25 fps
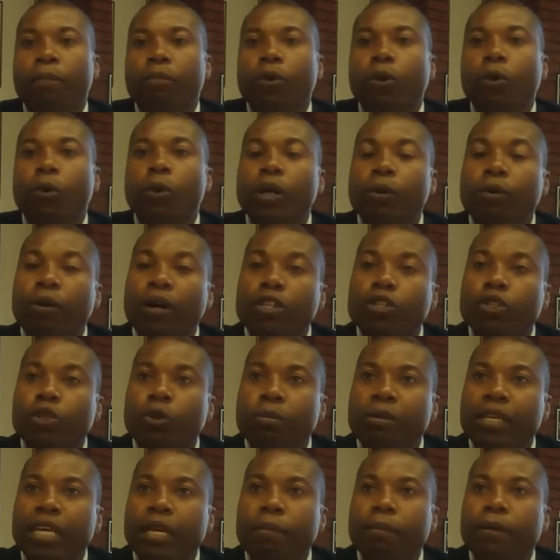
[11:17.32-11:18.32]
We want to
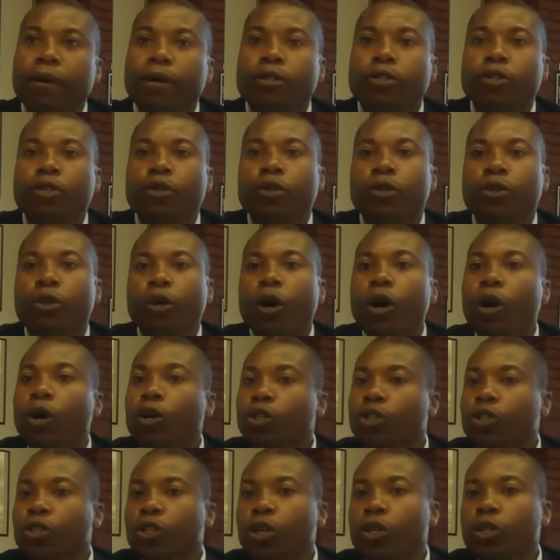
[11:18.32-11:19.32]
be able to
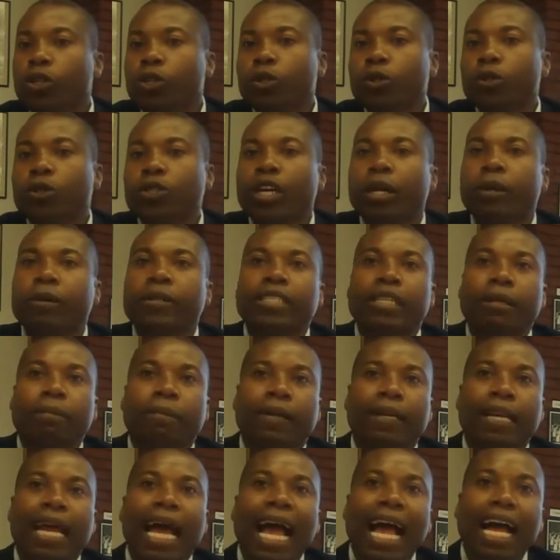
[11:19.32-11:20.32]
also do
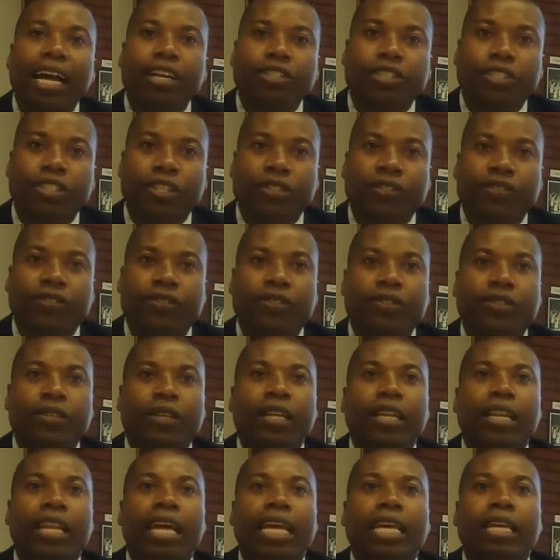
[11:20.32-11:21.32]
charitable actions,
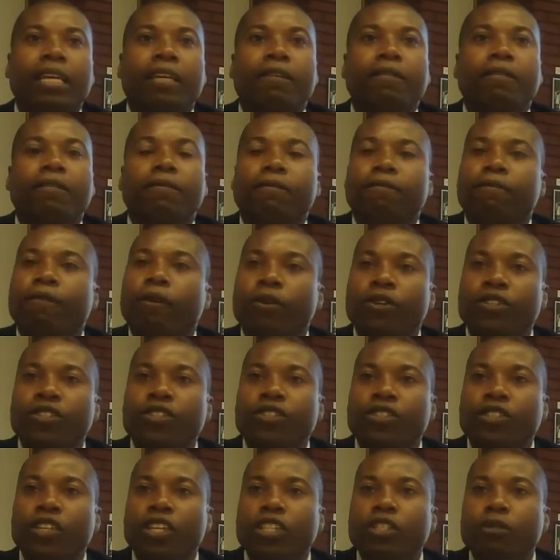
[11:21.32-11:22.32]
like, for
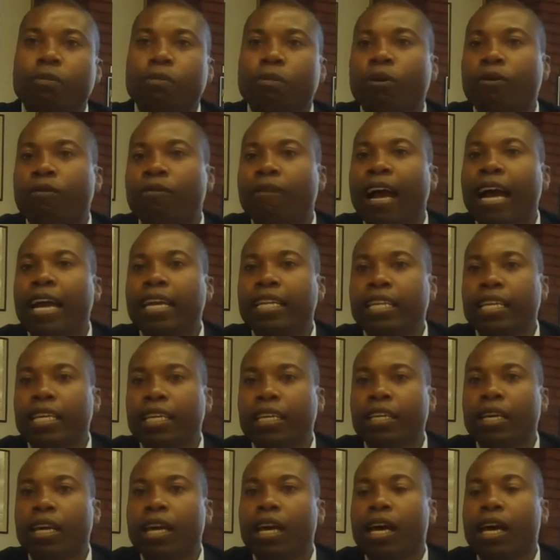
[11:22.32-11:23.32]
instance, providing